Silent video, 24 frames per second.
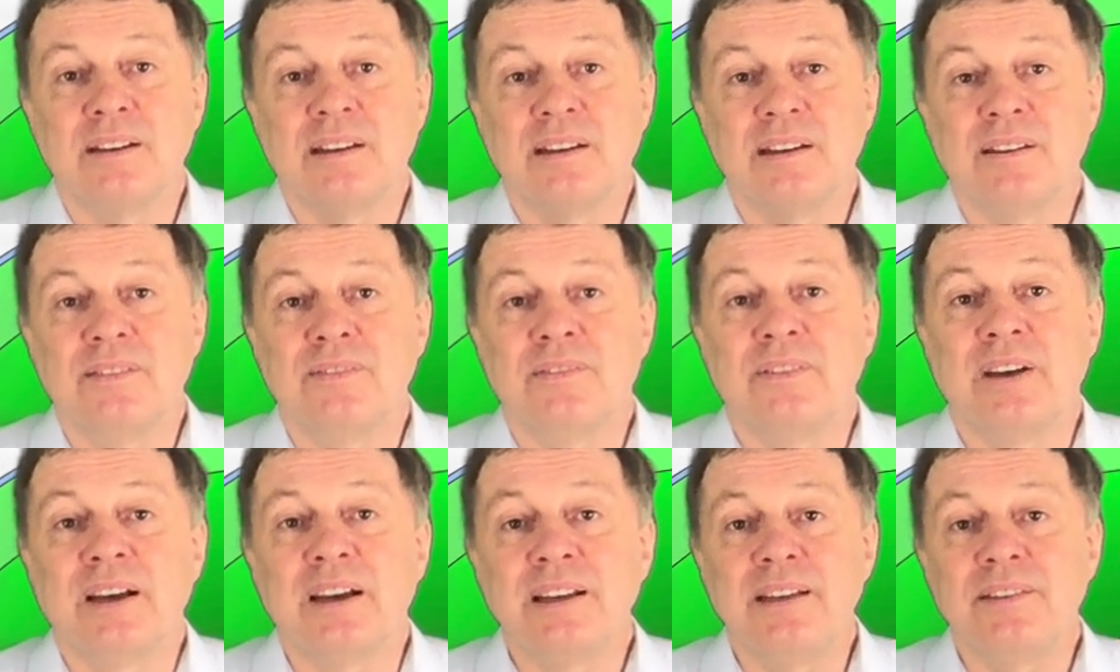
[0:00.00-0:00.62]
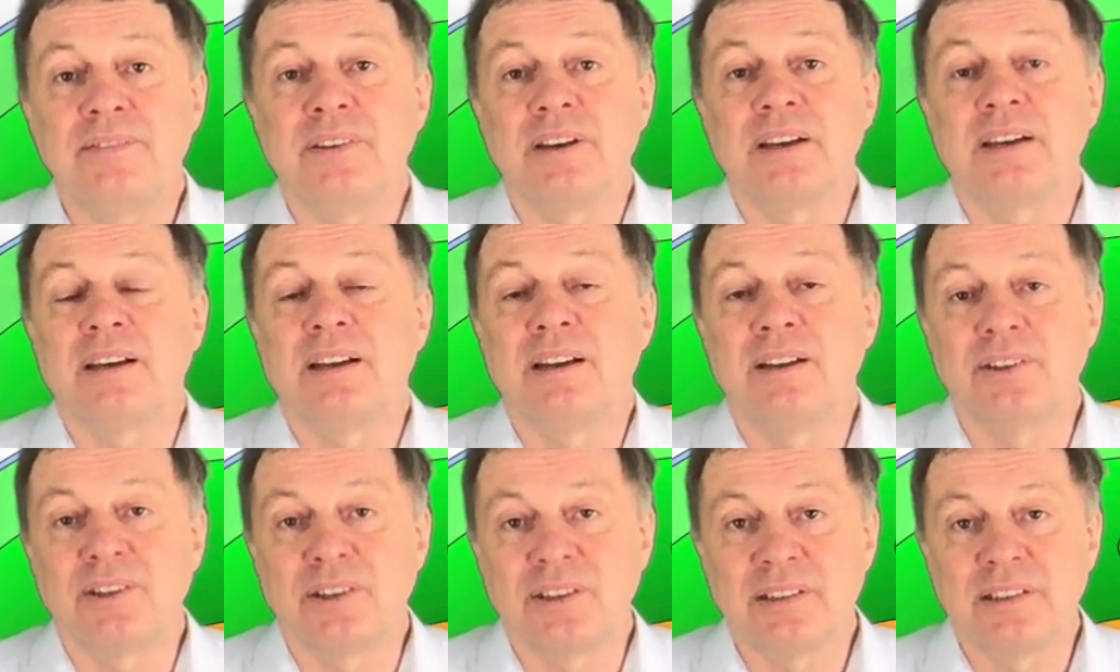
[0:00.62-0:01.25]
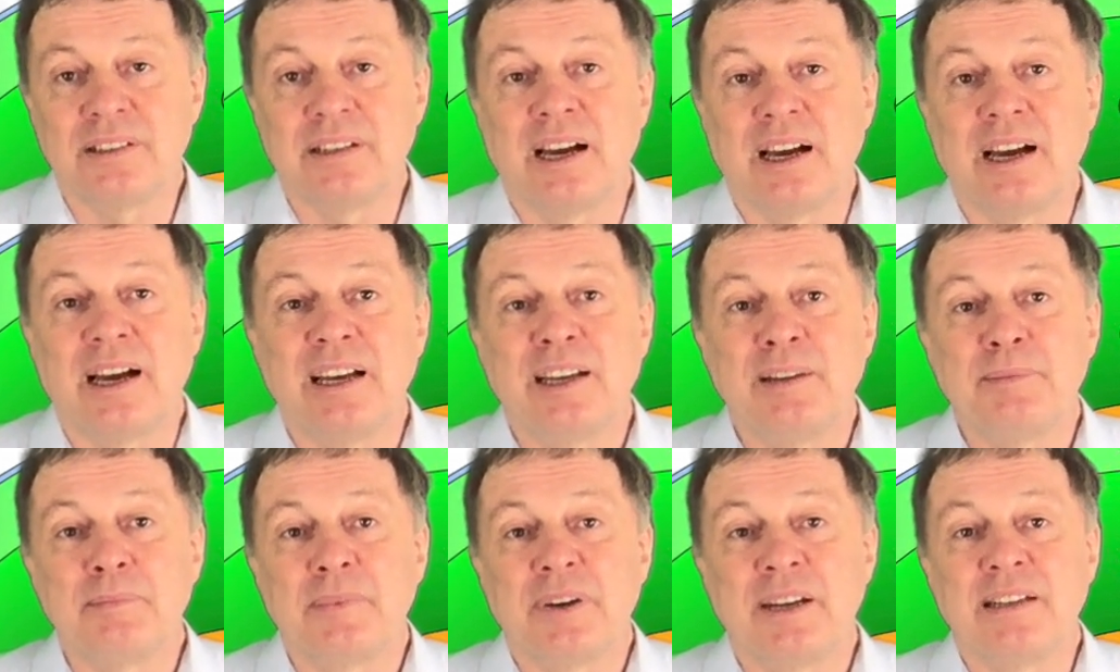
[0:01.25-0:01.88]
a very very long
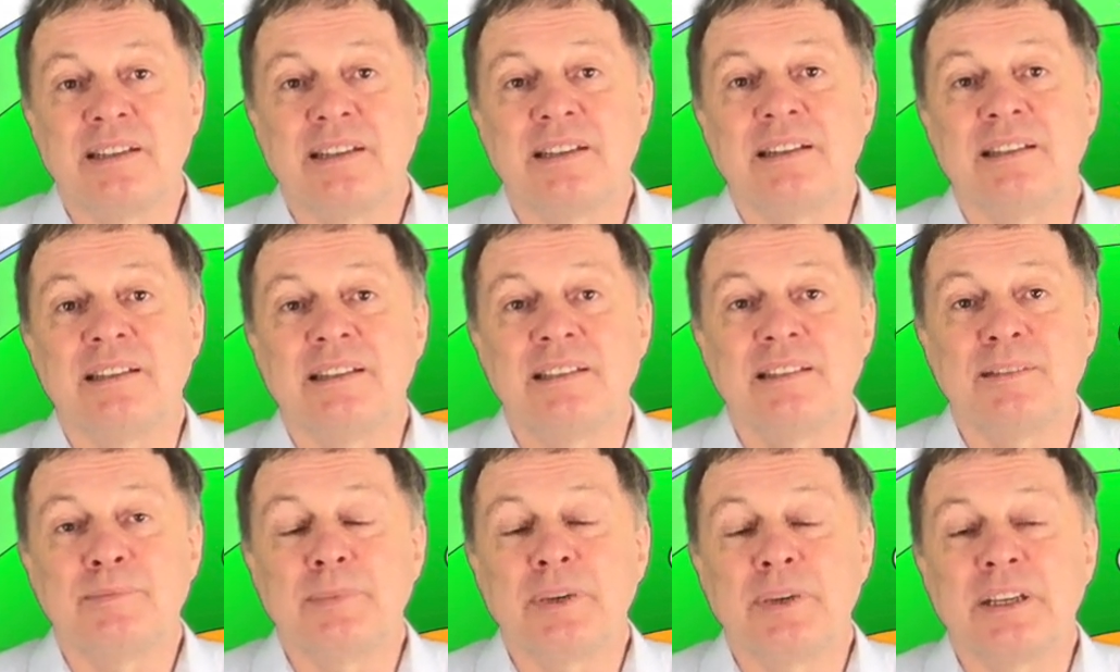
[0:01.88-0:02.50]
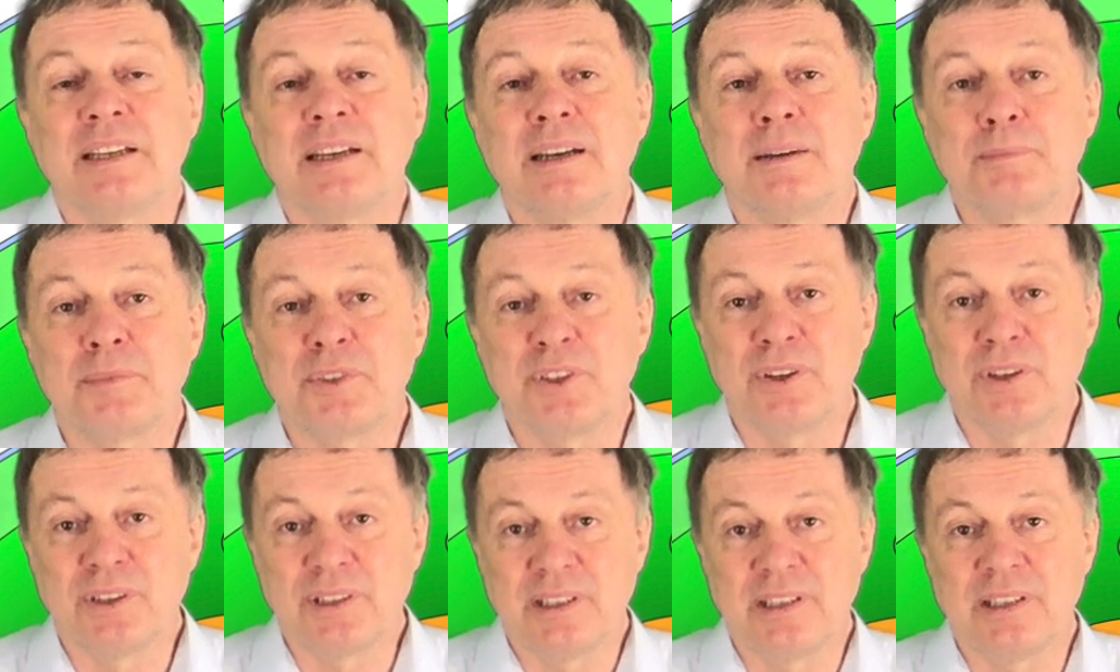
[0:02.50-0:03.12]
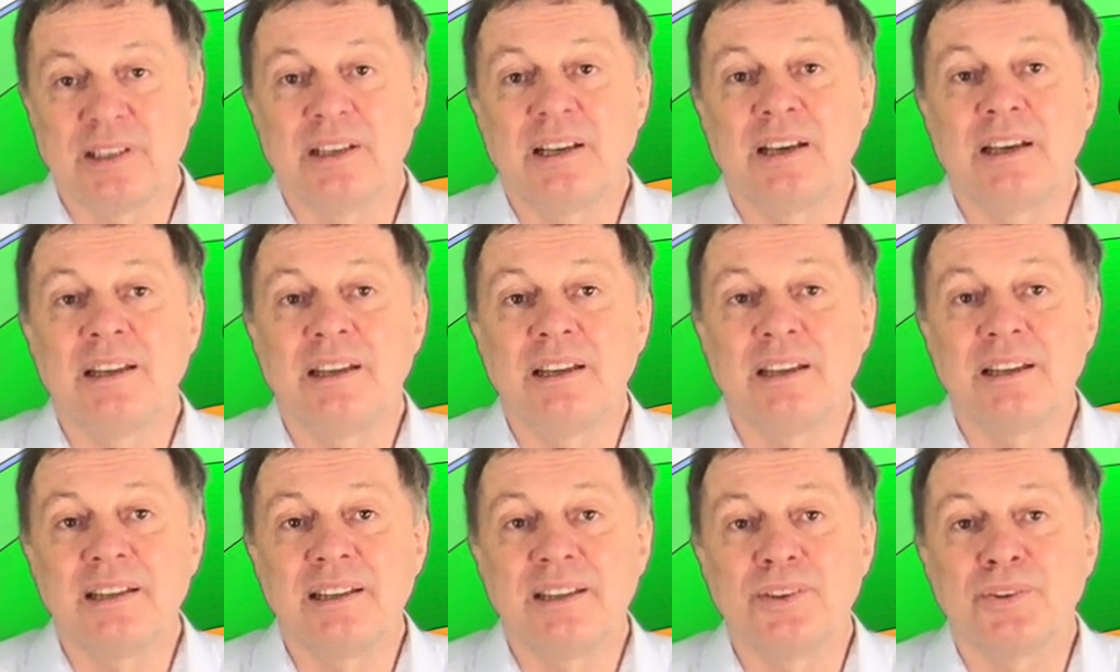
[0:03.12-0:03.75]
time until this becomes hot again
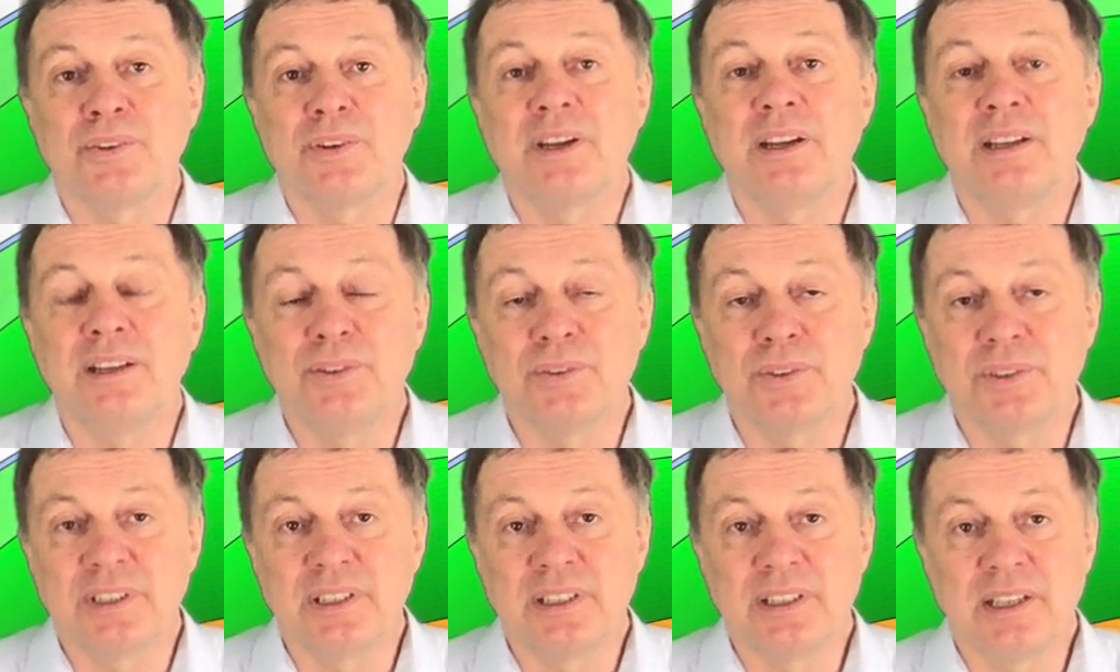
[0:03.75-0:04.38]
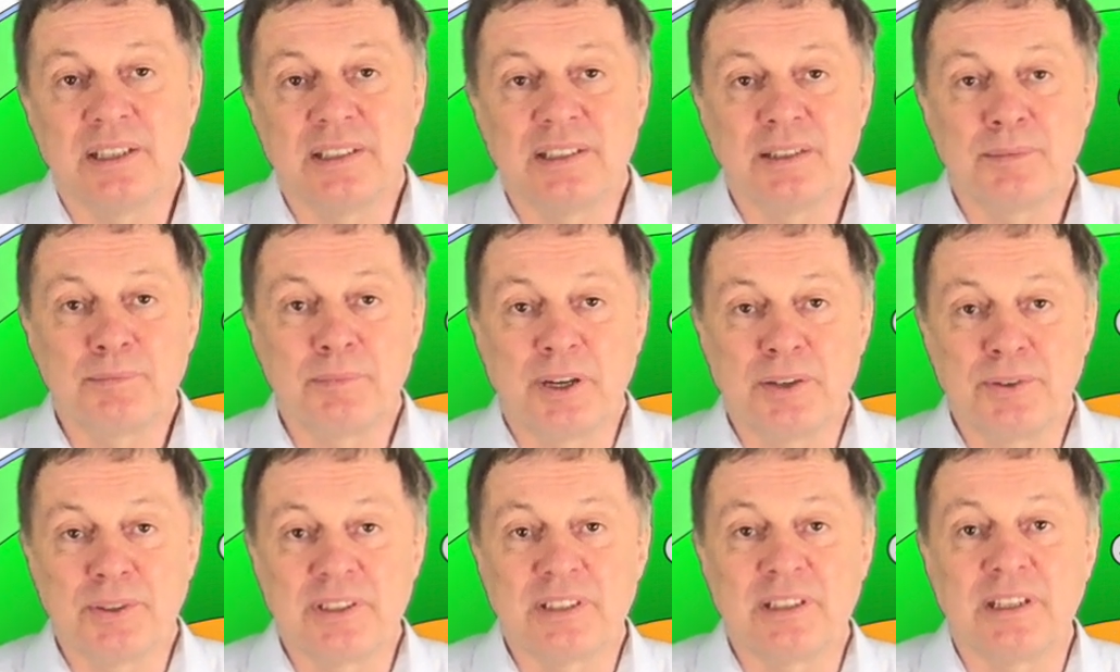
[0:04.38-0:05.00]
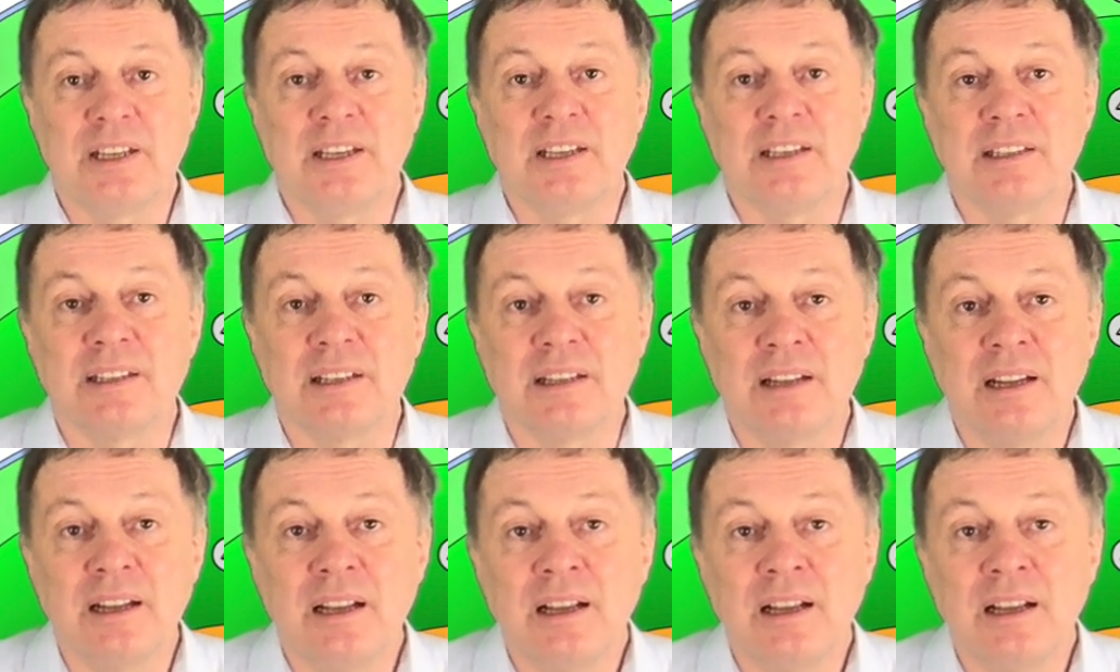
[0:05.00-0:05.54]
and you can use it as a power station.